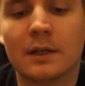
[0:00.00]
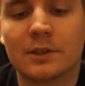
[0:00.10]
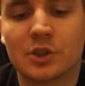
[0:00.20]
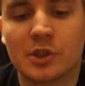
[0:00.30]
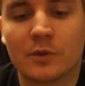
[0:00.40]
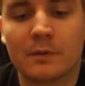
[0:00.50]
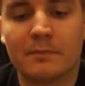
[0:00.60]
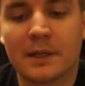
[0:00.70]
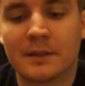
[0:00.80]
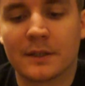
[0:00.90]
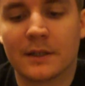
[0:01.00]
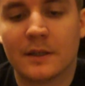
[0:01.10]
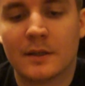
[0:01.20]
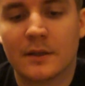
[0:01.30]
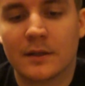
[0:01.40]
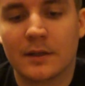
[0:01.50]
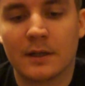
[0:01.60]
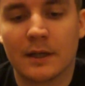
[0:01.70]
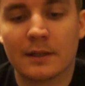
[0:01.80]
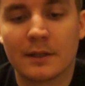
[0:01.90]
show the bending
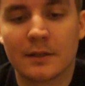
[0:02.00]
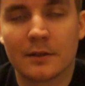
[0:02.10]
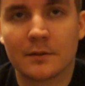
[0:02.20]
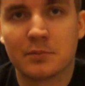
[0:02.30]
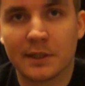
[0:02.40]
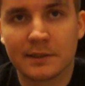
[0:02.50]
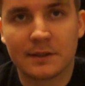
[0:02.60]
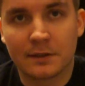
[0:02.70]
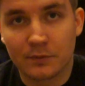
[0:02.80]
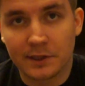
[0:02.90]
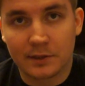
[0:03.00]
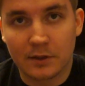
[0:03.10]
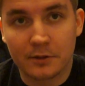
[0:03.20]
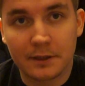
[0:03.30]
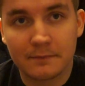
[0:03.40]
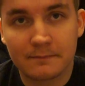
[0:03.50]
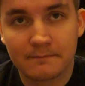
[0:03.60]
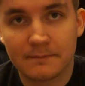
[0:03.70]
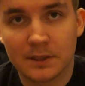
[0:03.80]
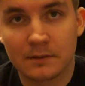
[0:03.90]
and then the brazing and ring soldering.
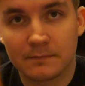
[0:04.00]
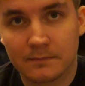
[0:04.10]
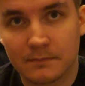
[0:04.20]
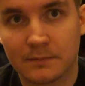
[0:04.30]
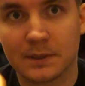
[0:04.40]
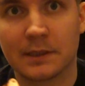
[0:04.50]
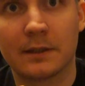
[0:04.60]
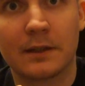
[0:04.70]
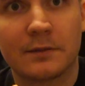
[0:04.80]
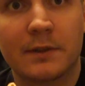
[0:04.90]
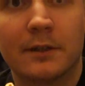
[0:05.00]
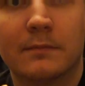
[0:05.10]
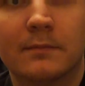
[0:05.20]
So, see you in the next video.